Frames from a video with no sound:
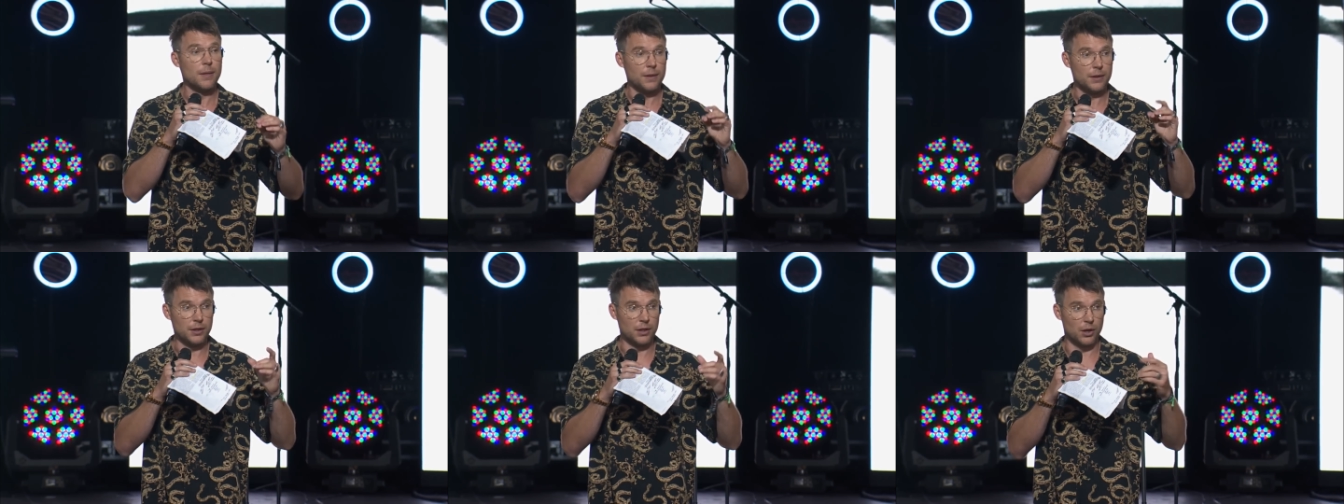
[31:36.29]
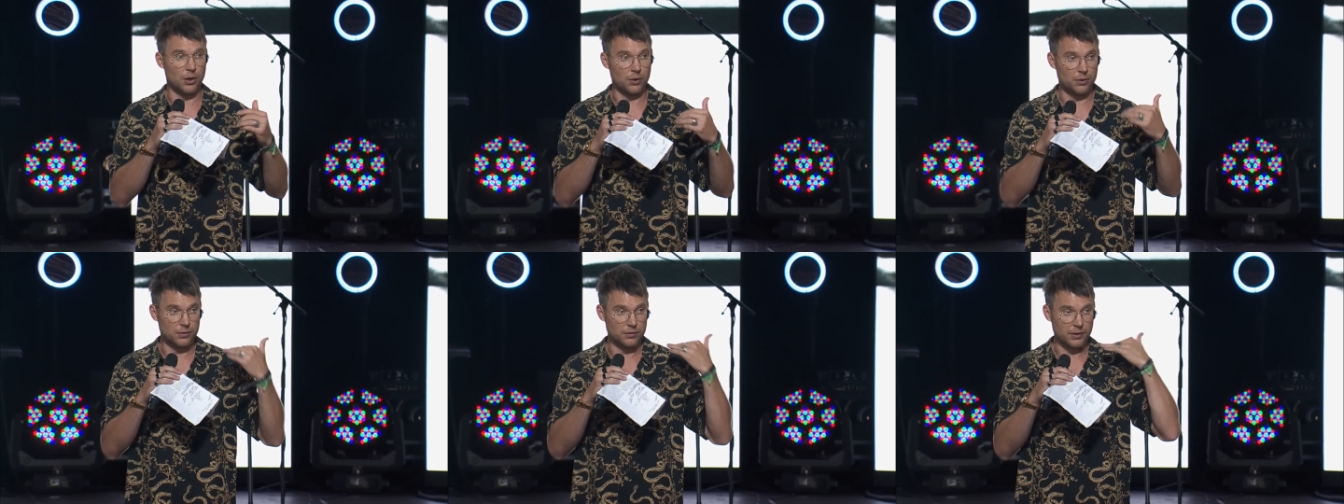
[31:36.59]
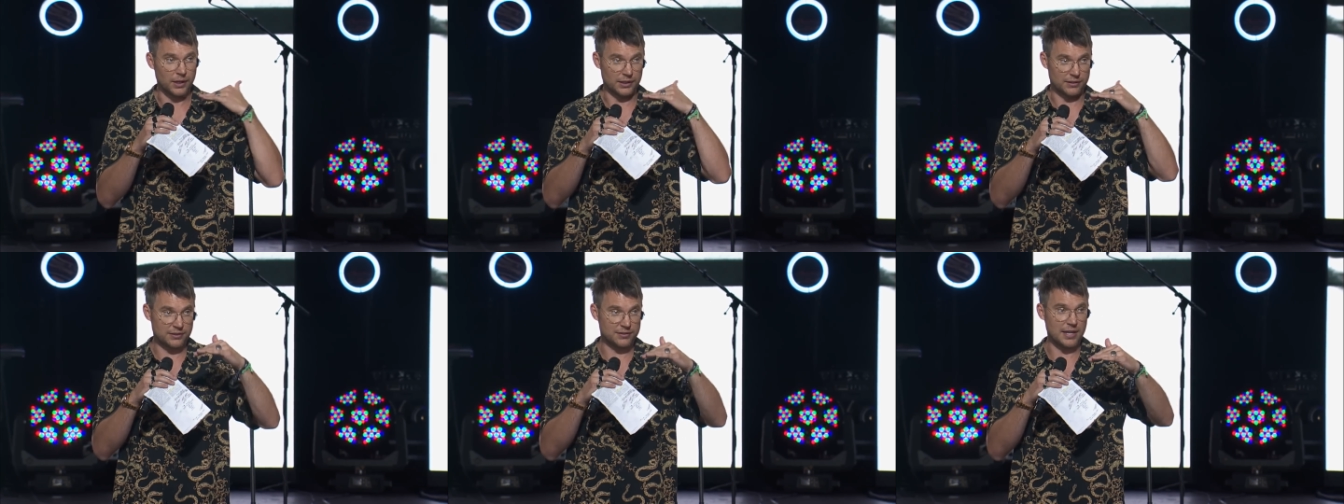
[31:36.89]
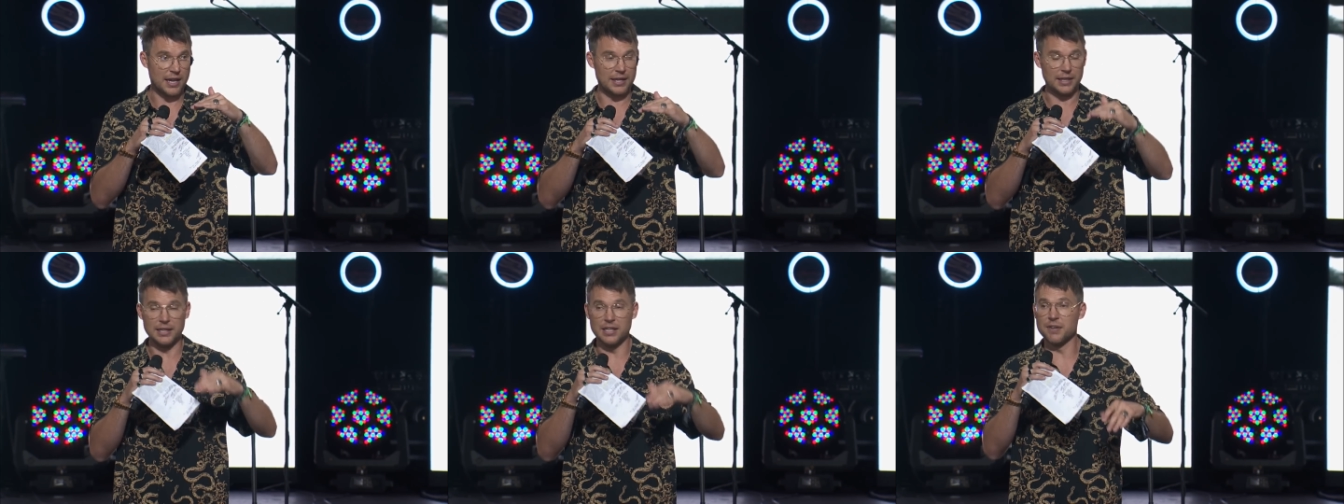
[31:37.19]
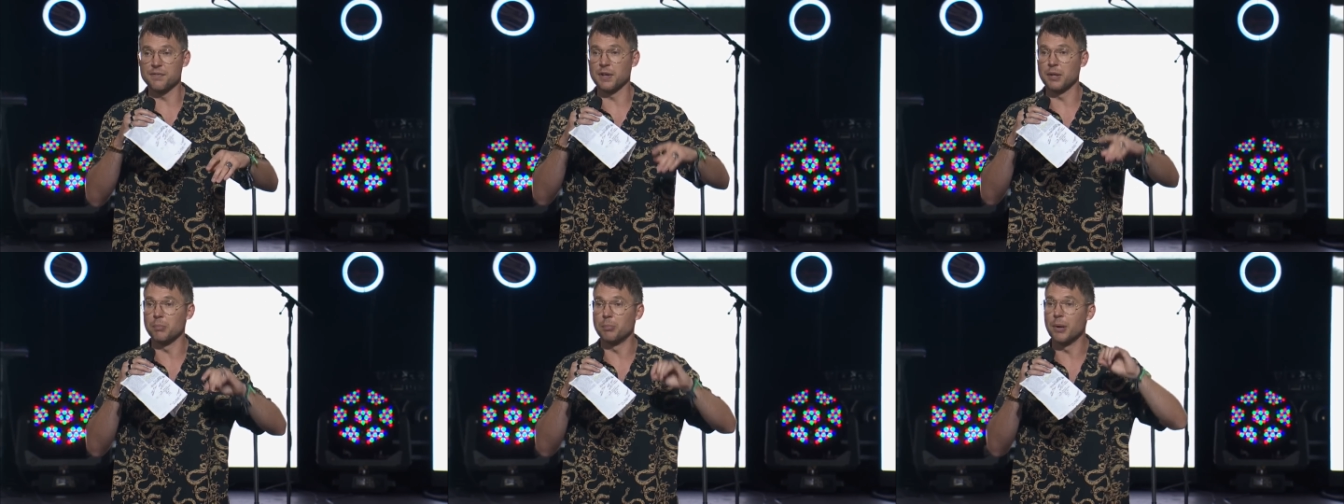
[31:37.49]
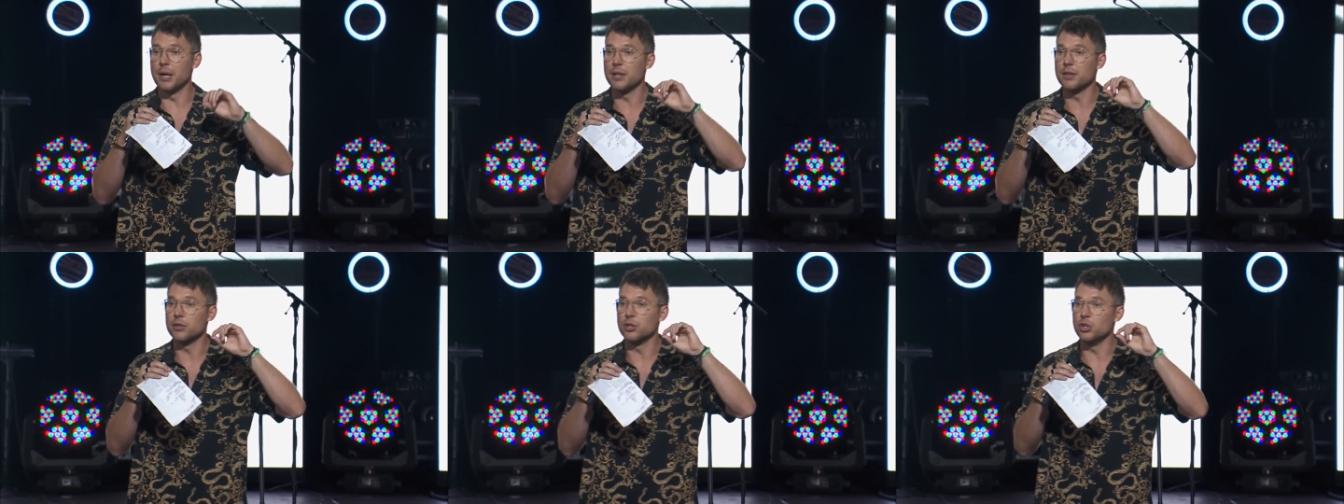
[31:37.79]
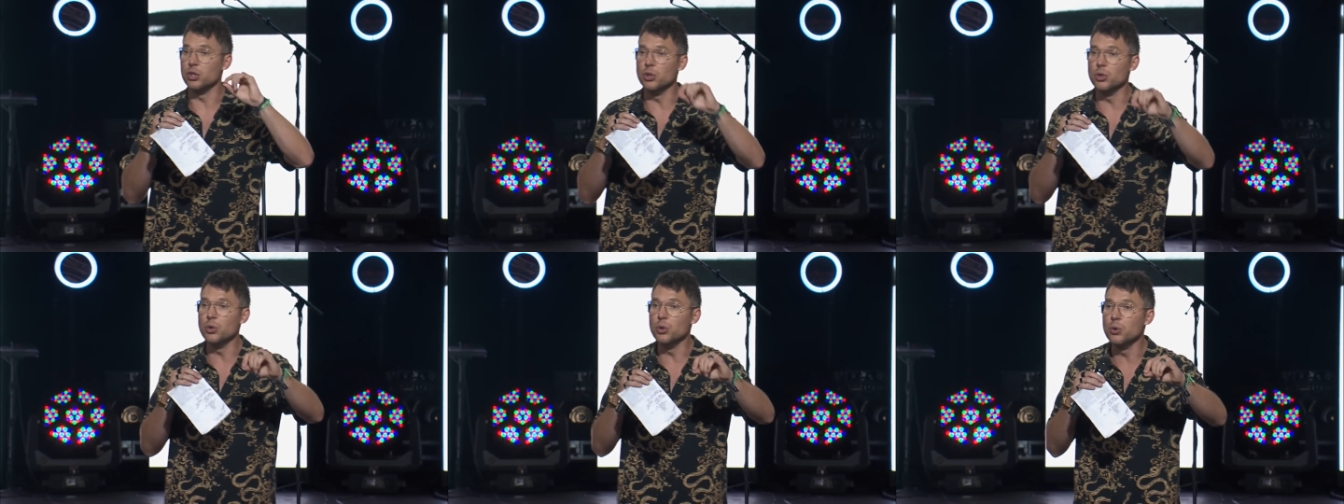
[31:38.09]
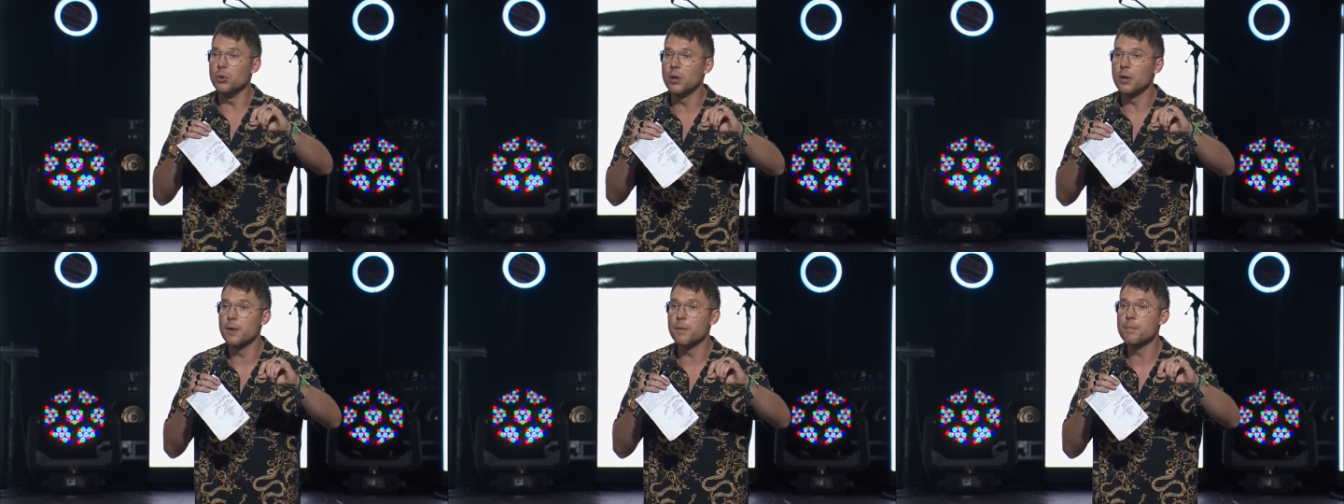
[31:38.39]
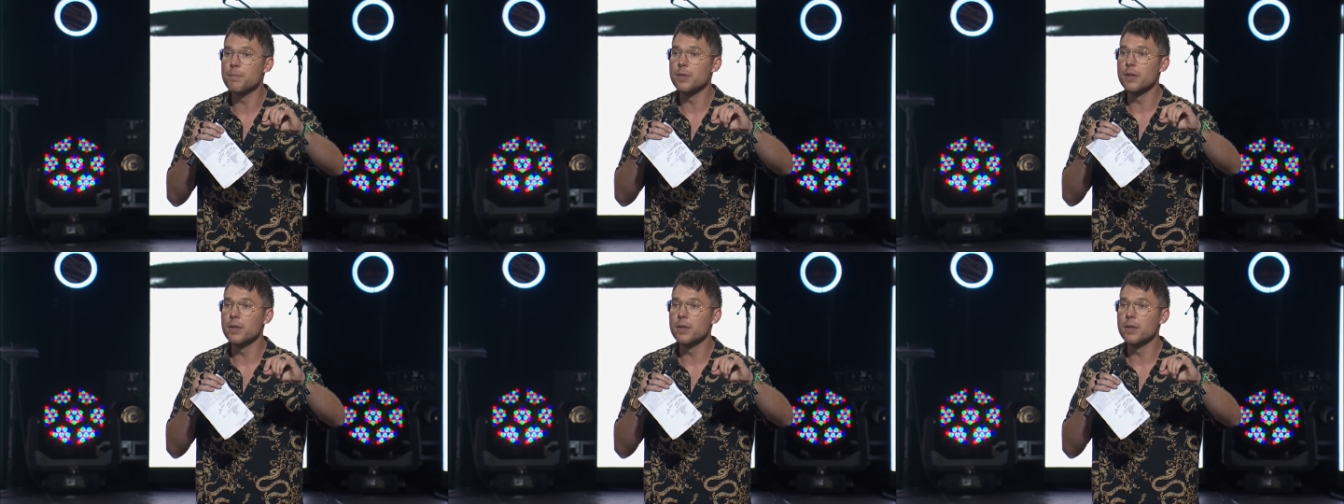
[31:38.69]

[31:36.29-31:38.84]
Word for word: you know, and like steady living, but you